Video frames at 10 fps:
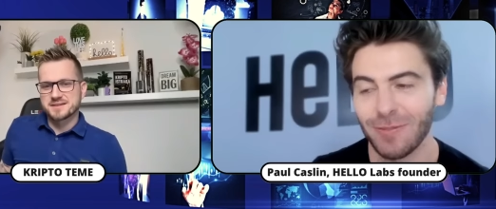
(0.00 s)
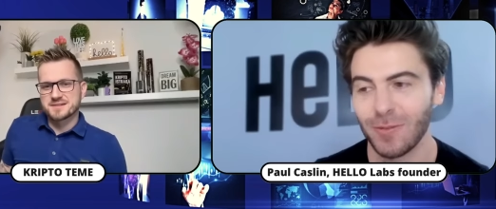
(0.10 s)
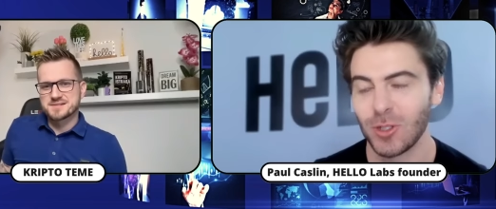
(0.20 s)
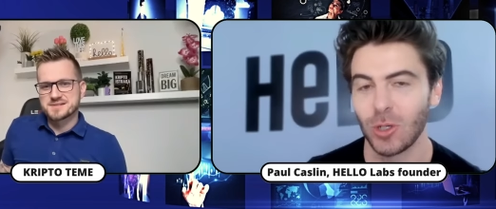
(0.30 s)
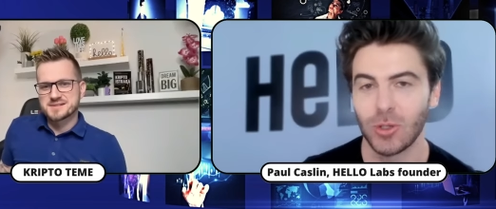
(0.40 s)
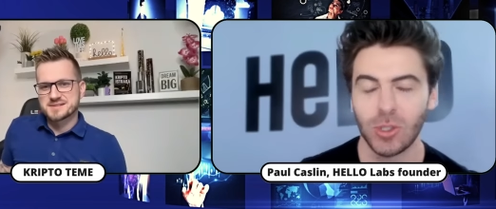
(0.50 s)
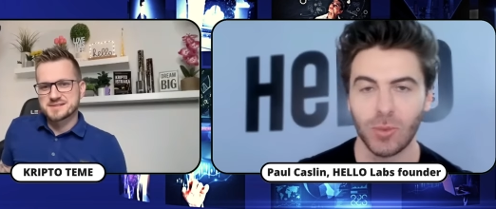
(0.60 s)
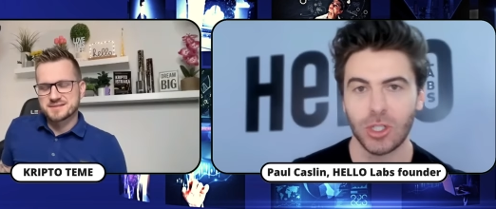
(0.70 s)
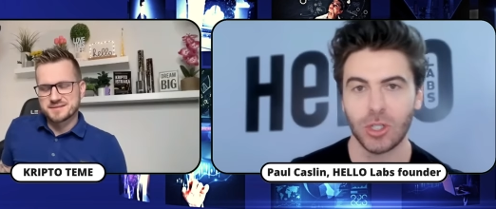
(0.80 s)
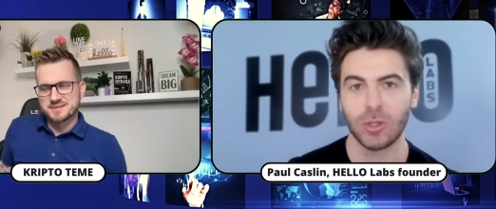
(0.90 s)
Speaker 1: of June. So
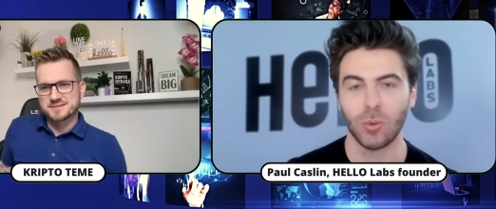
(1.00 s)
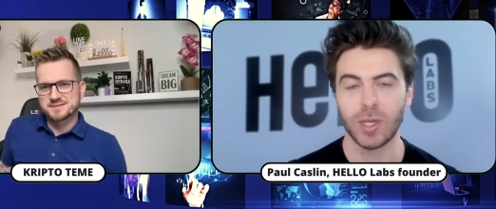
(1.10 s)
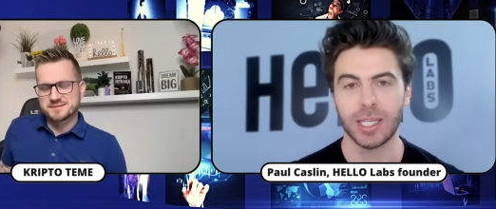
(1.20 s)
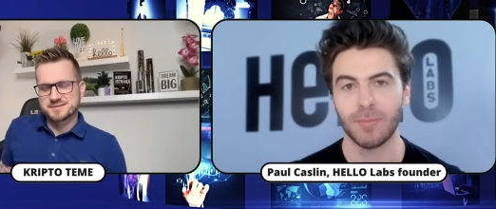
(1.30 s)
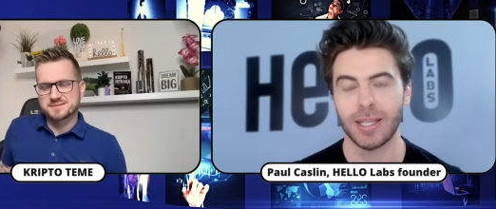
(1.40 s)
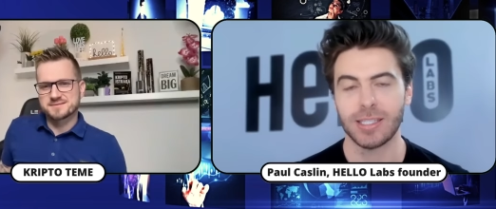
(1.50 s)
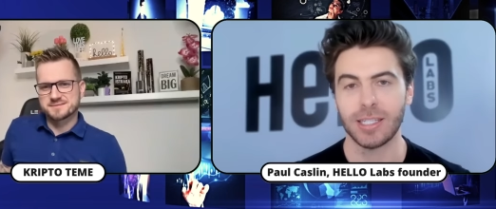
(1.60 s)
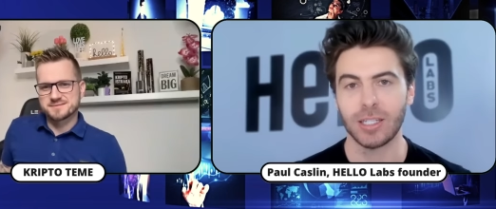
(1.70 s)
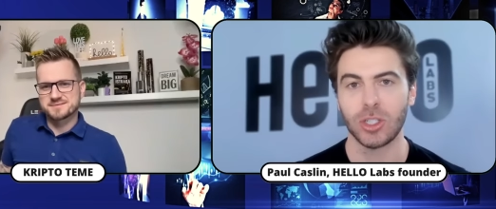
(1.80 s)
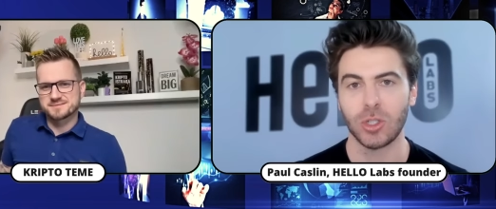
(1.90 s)
we shoot the week
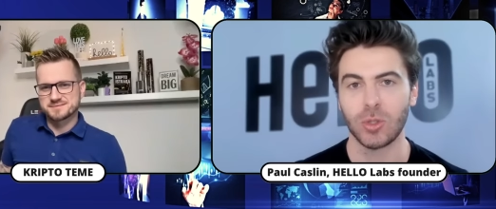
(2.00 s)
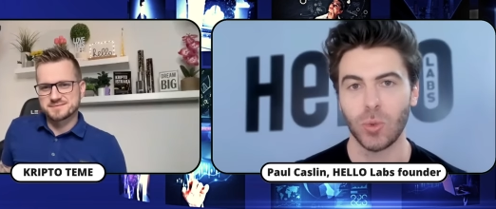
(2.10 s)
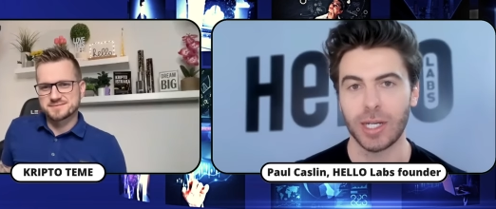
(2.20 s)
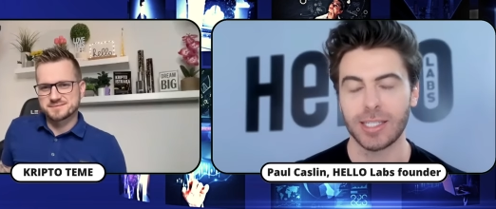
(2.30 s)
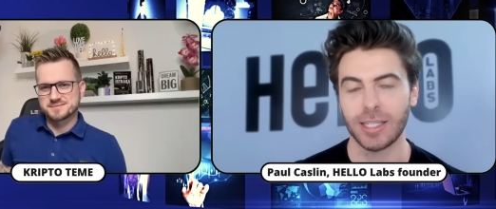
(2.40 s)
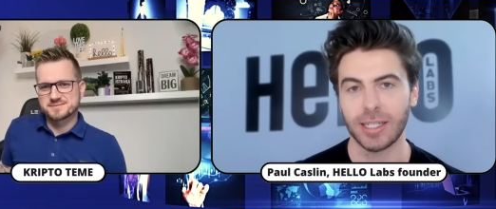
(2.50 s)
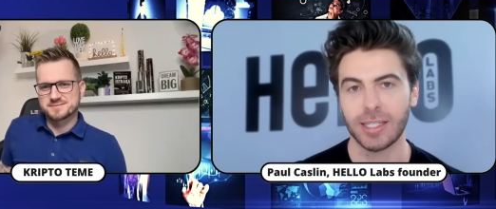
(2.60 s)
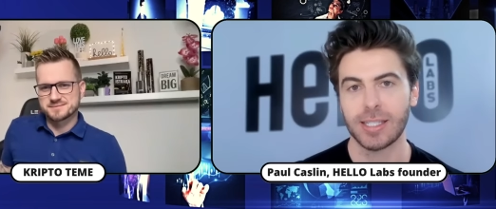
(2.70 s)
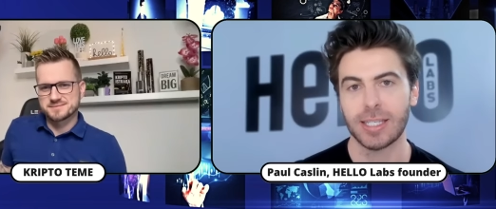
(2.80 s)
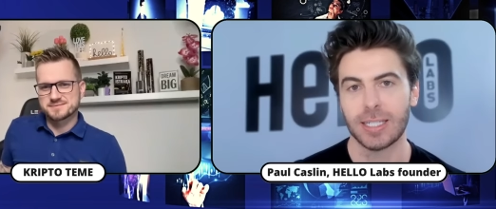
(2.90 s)
commencing June
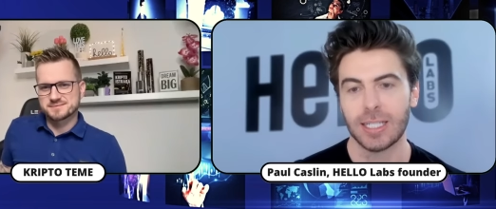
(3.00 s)
twenty-sixth.